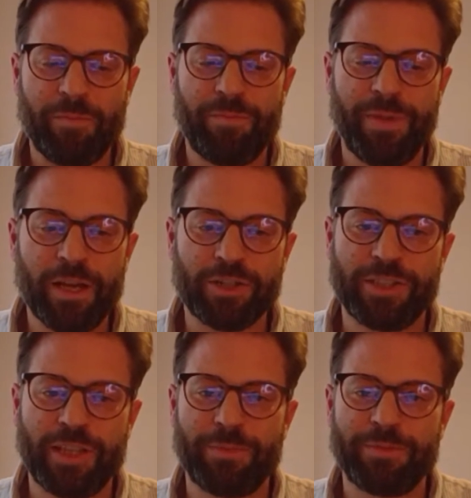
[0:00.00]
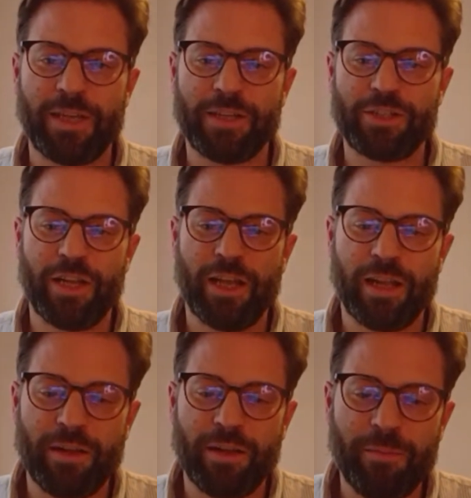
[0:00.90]
bigger steps, actually,
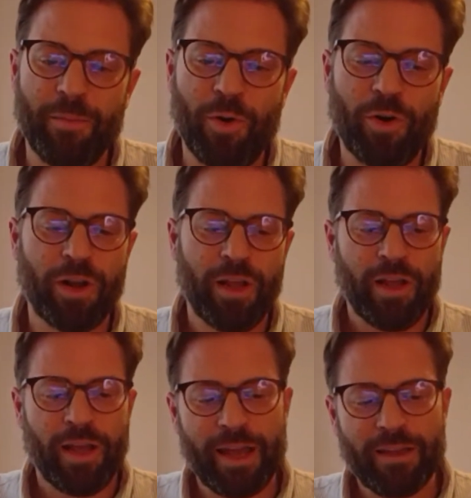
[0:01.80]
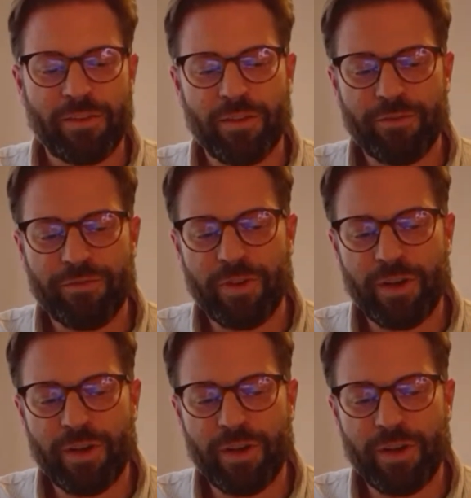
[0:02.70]
and more active